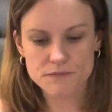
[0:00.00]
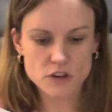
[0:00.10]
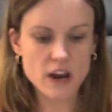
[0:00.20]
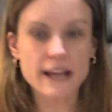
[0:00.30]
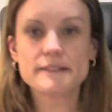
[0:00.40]

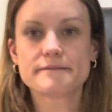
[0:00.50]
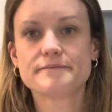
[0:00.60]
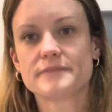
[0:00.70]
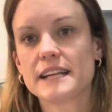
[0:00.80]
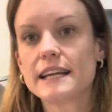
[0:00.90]
Great.
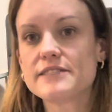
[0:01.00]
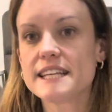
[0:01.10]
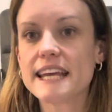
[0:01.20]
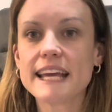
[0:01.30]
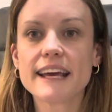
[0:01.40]
I'd love to
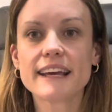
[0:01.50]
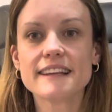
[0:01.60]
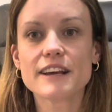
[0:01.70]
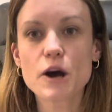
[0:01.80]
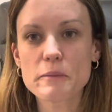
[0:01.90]
hear in
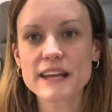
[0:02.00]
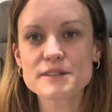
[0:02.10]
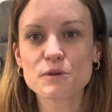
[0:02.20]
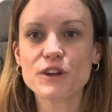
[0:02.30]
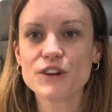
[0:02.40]
the comments
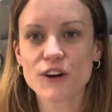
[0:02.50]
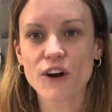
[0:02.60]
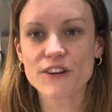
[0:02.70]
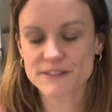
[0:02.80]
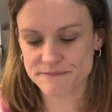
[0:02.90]
what you got.